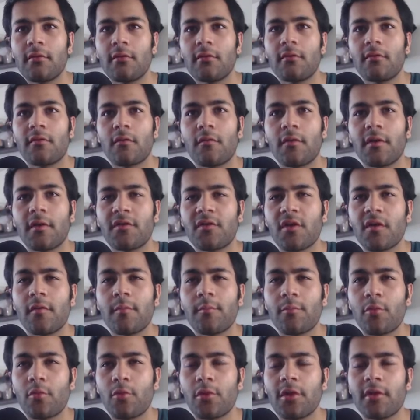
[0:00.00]
So once you have
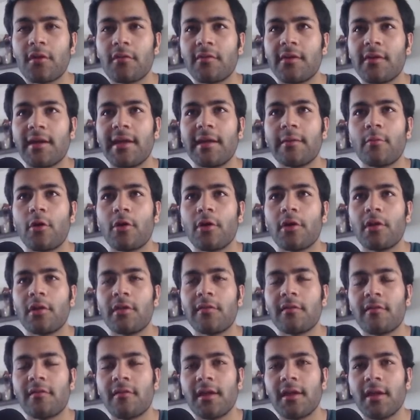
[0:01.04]
imported the 3D model in
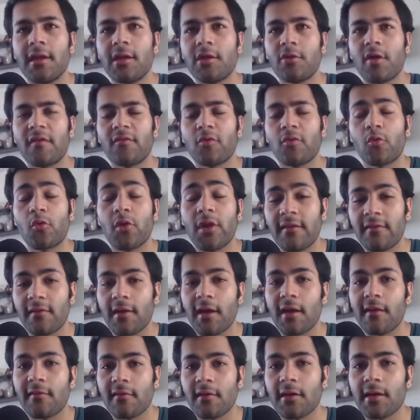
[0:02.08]
the scene, you have to
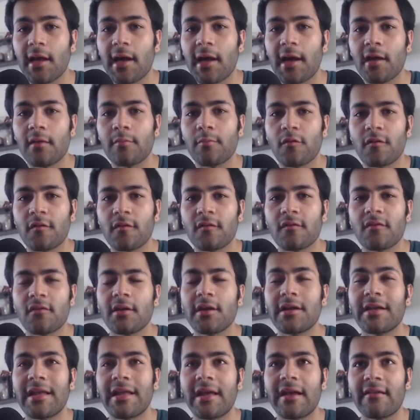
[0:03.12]
resize it and position
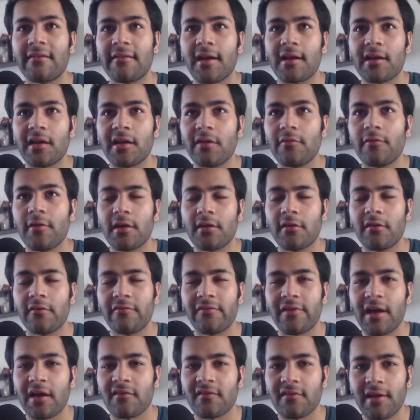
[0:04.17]
it exactly where the
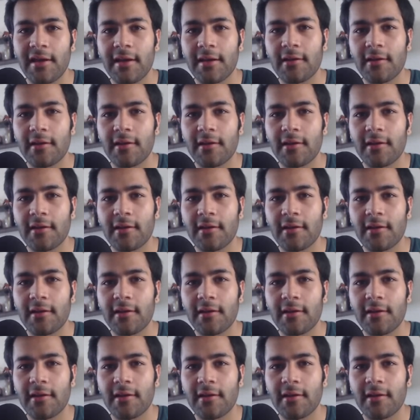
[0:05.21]
flashlight